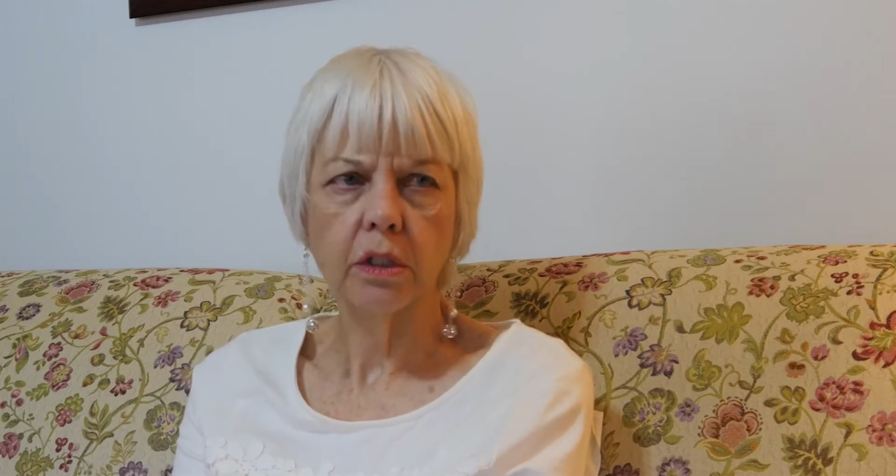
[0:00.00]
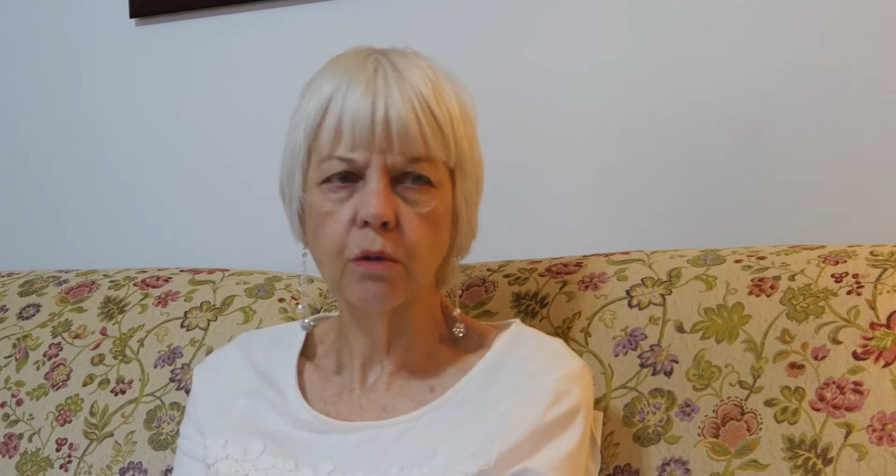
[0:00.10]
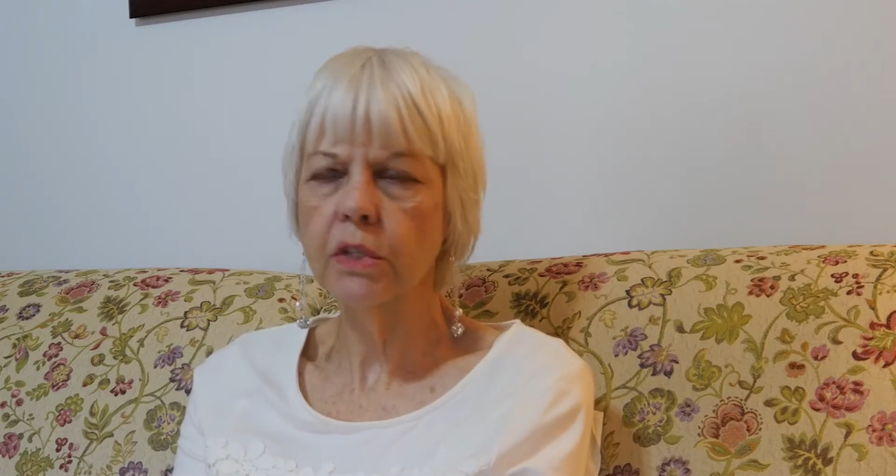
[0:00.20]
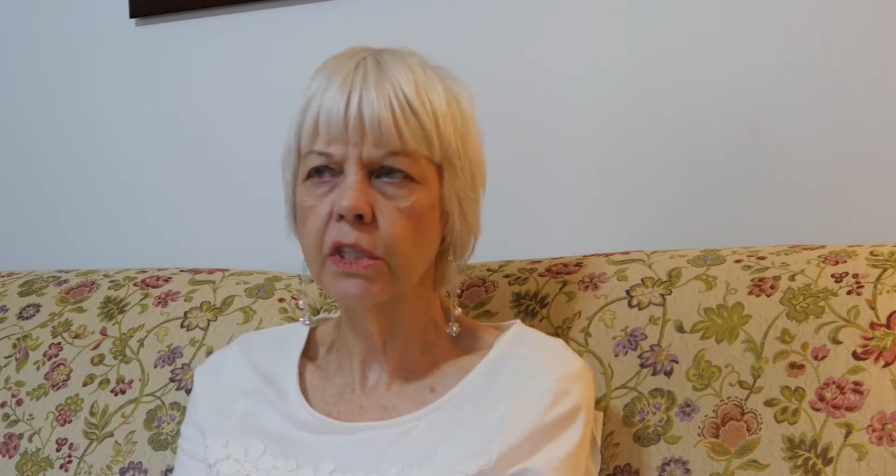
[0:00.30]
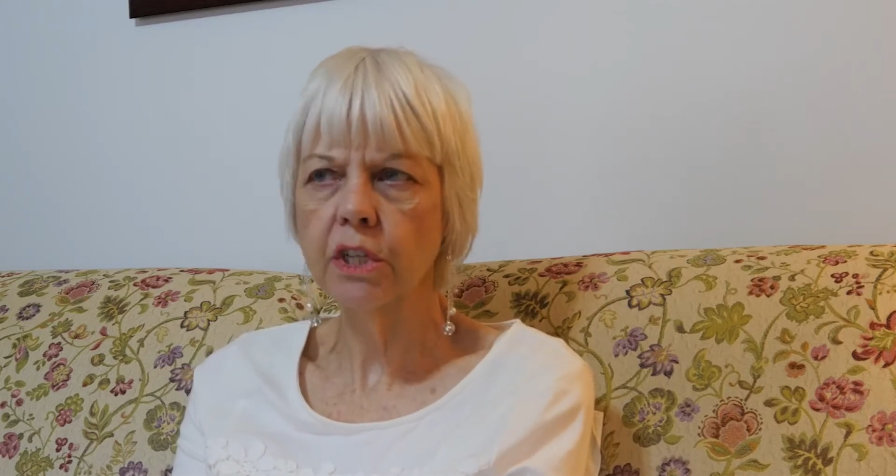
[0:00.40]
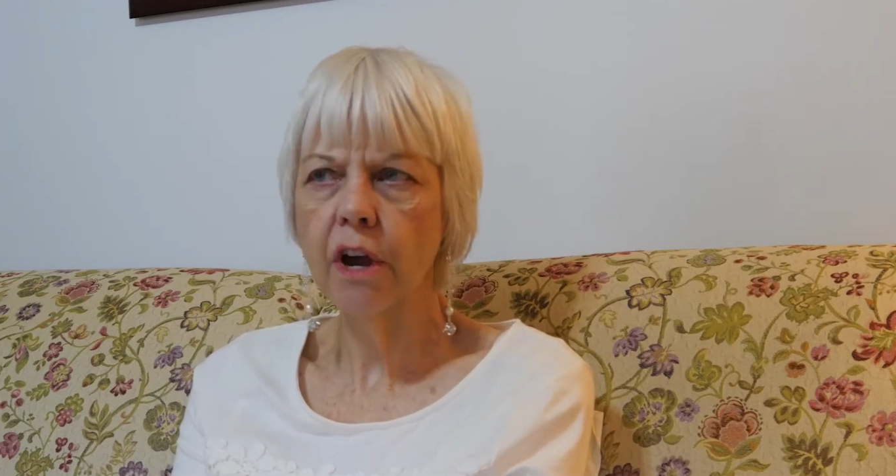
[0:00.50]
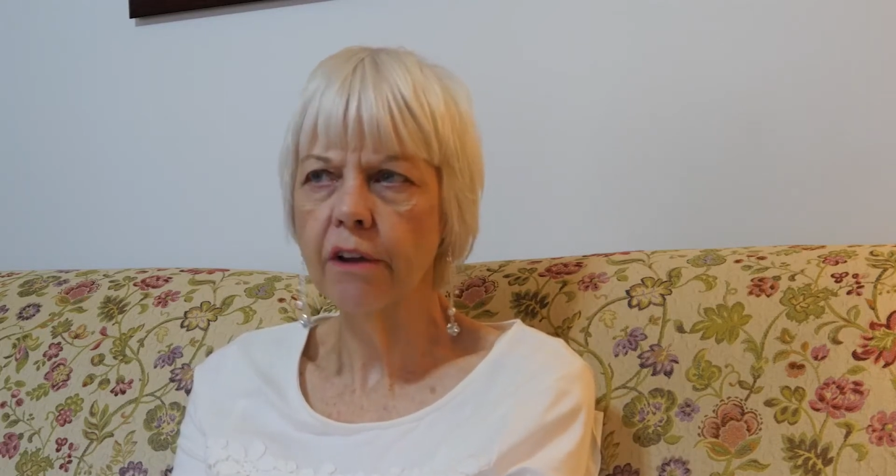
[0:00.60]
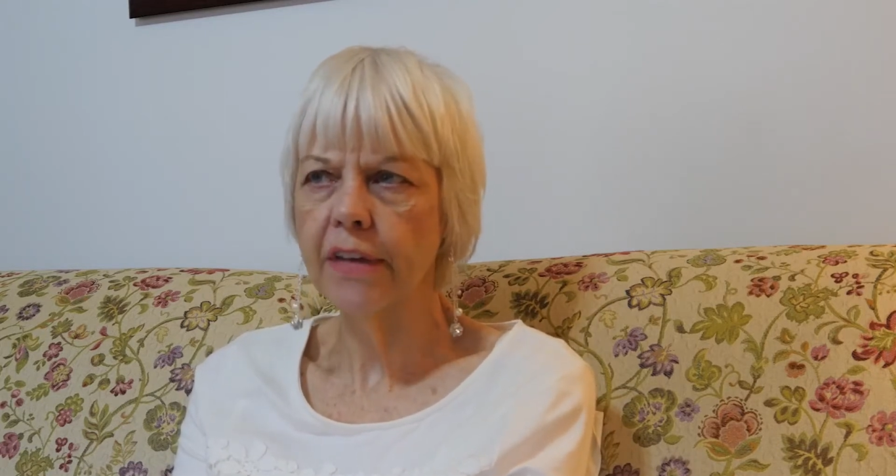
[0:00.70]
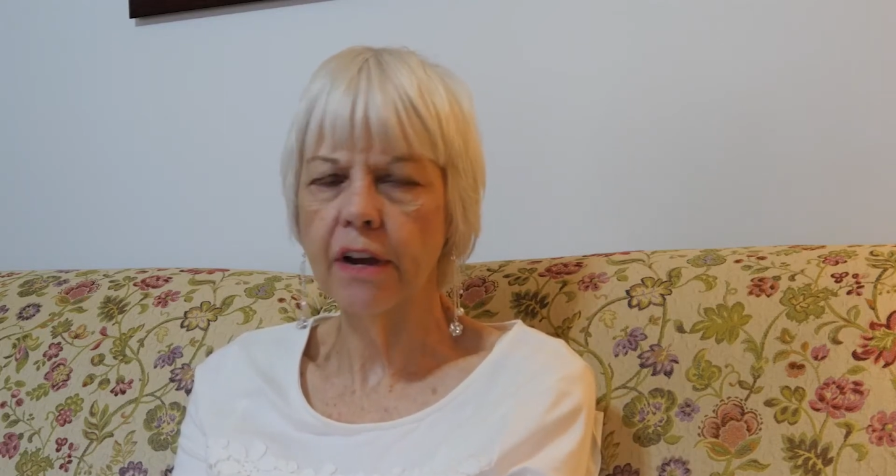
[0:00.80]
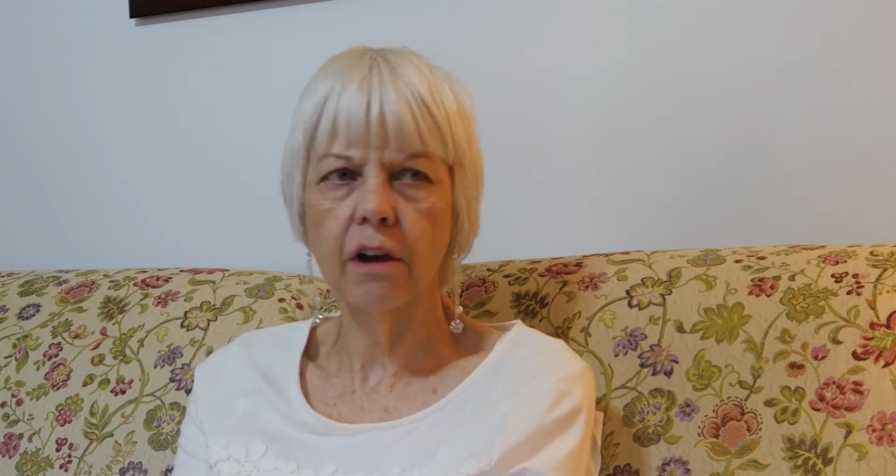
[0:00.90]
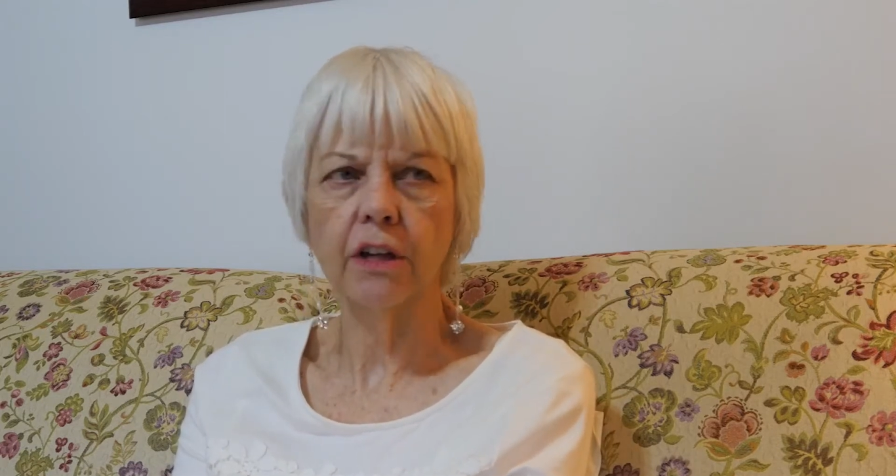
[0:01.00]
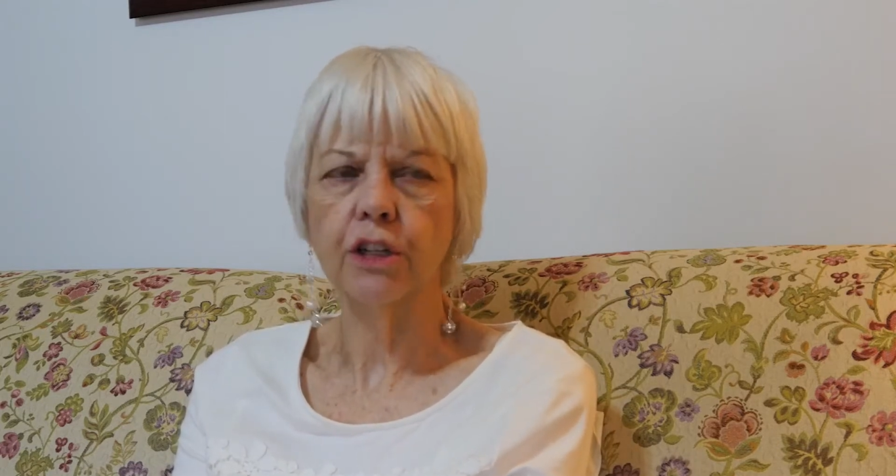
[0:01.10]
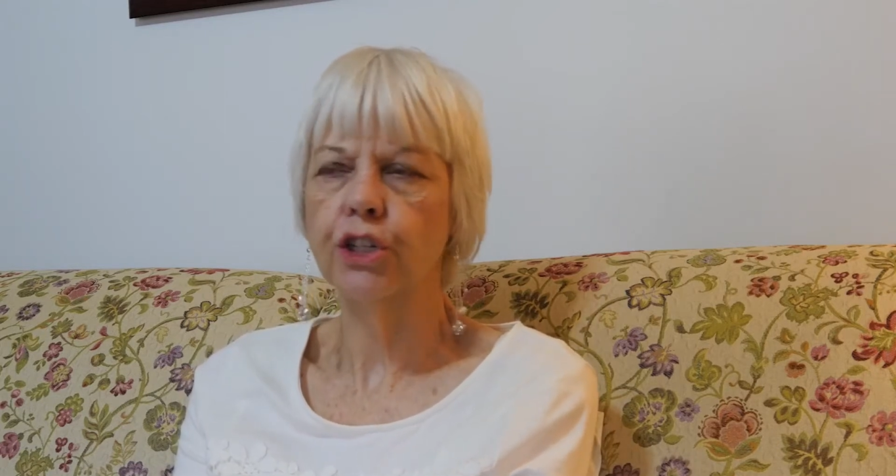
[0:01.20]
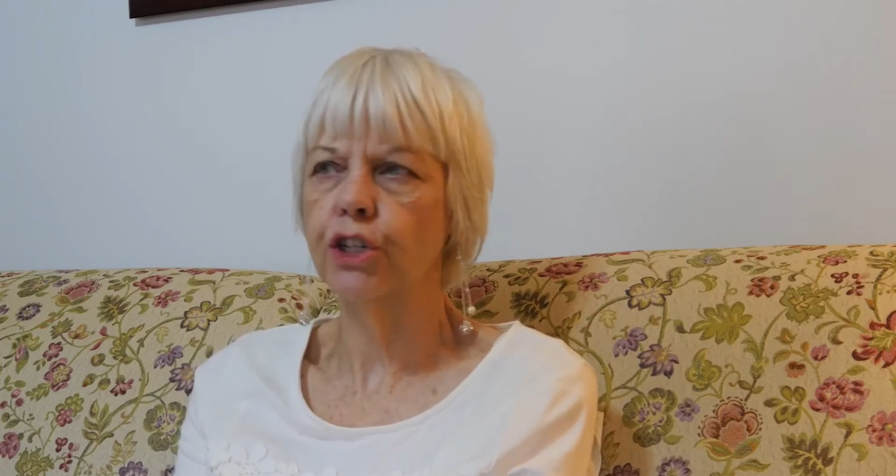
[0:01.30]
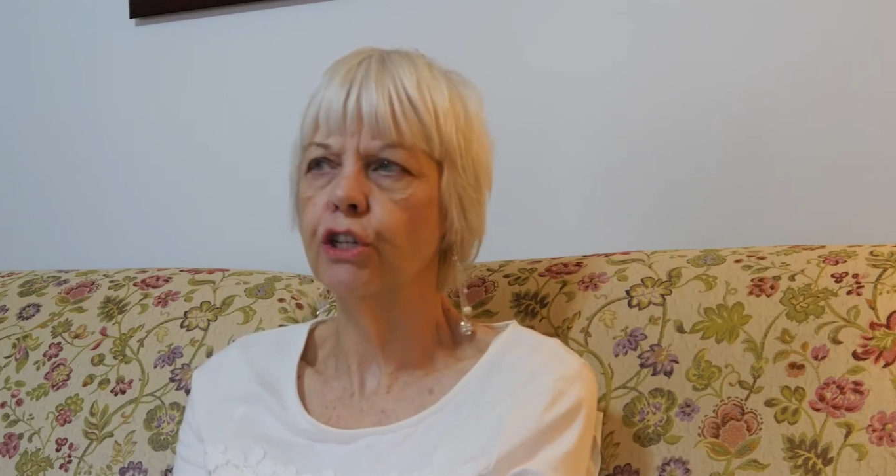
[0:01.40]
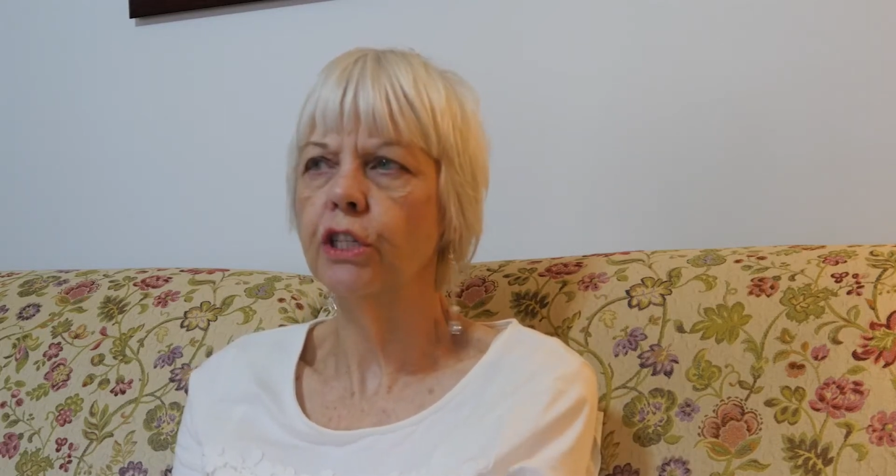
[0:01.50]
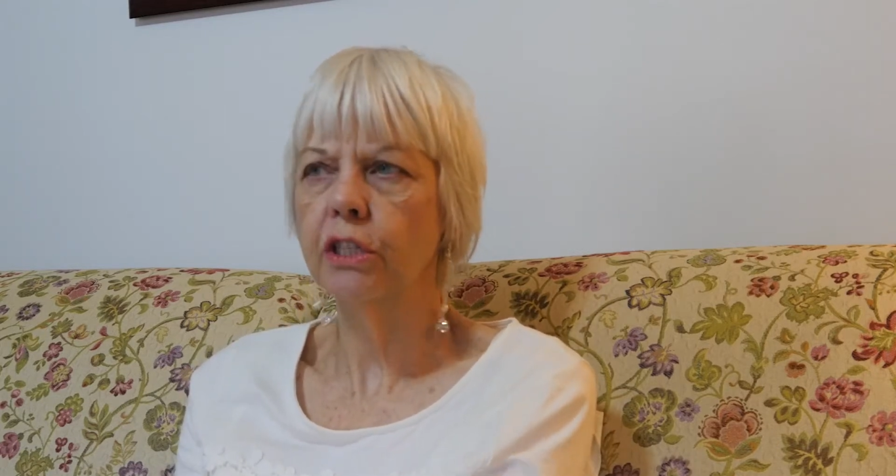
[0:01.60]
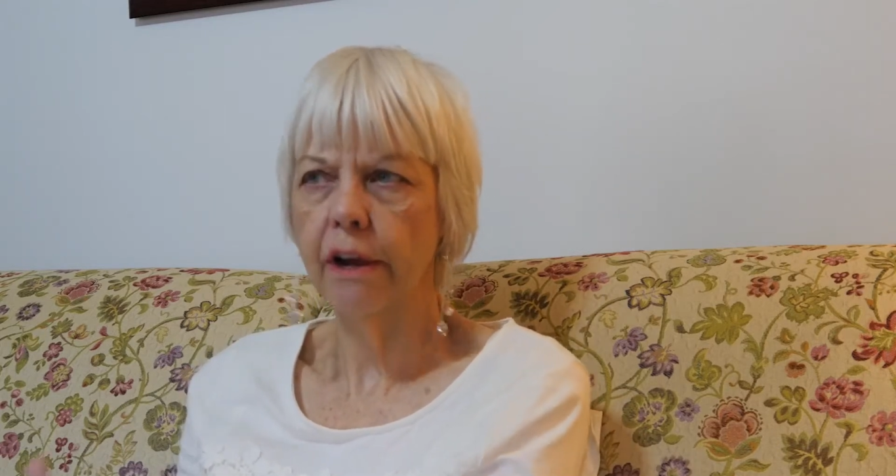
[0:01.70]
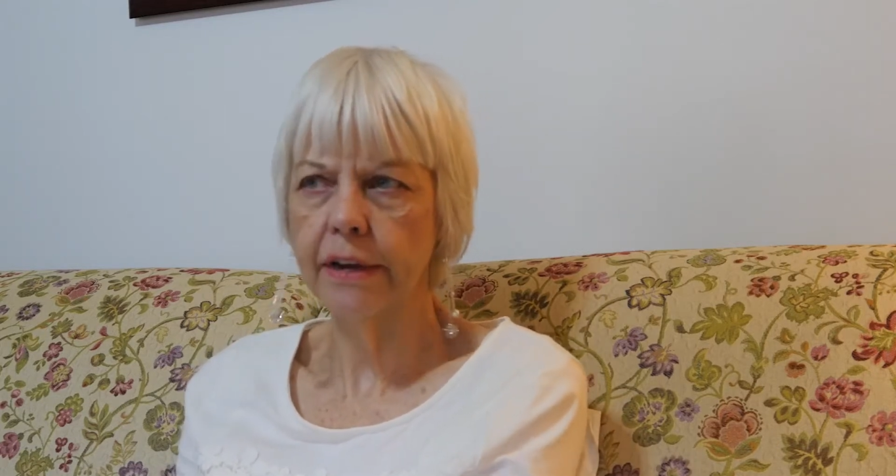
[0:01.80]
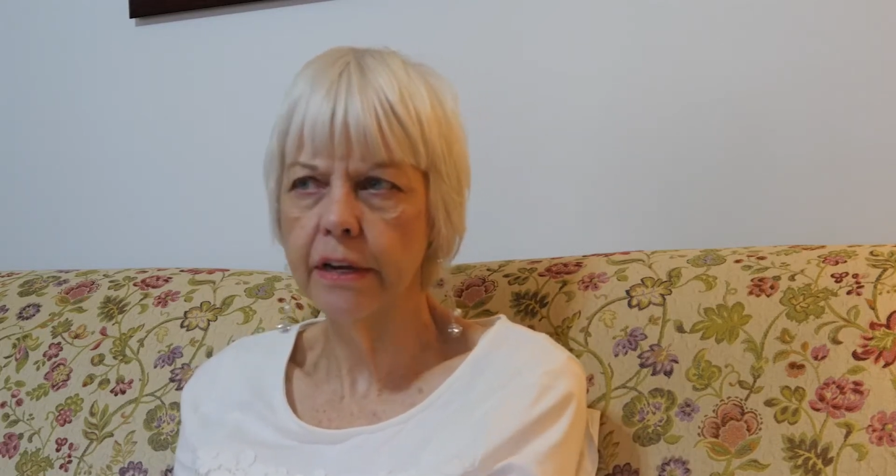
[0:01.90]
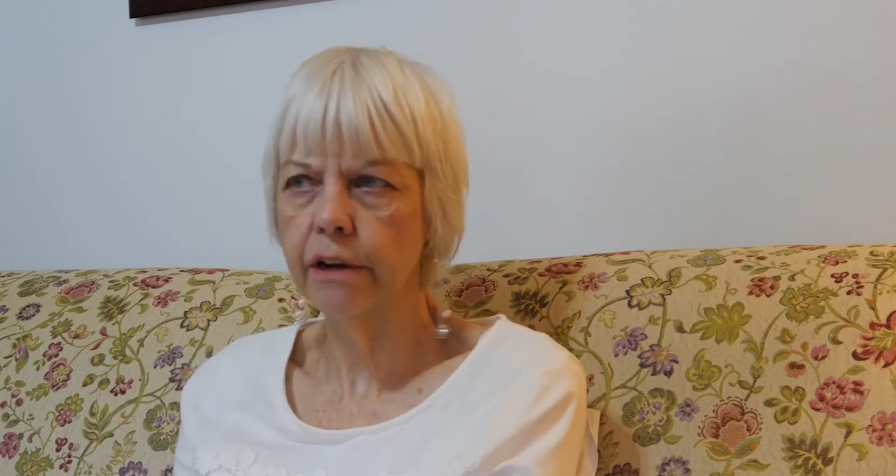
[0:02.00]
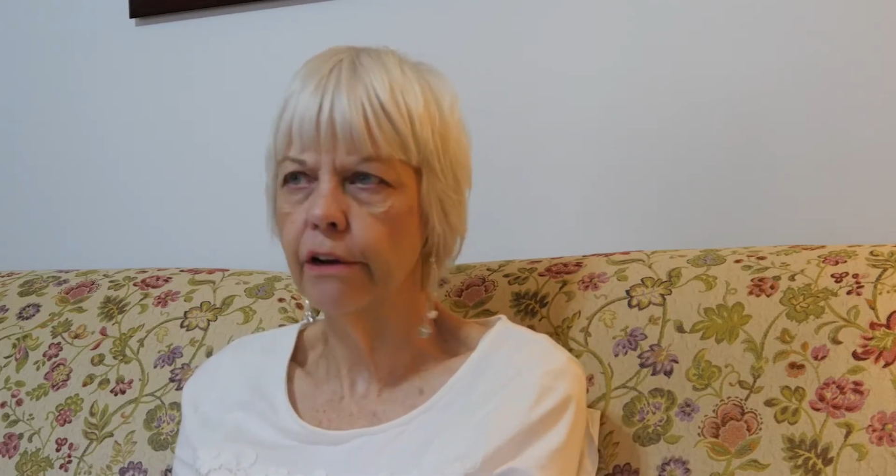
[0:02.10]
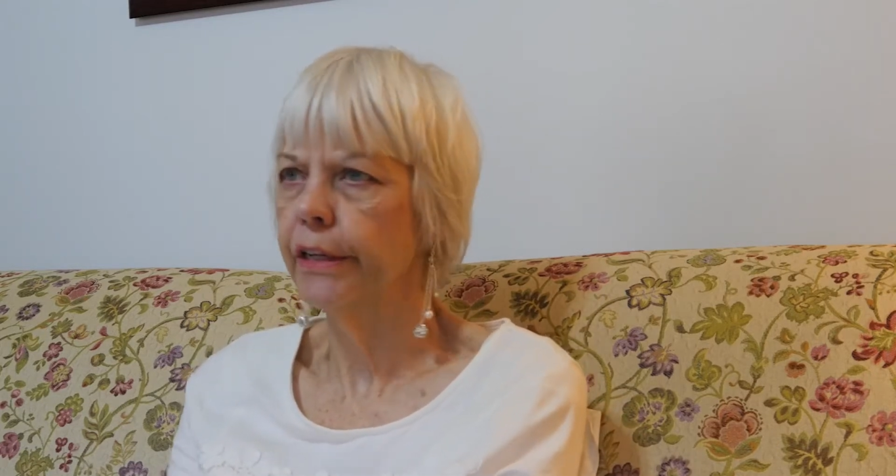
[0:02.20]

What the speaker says: don't start there on a shirt, start here,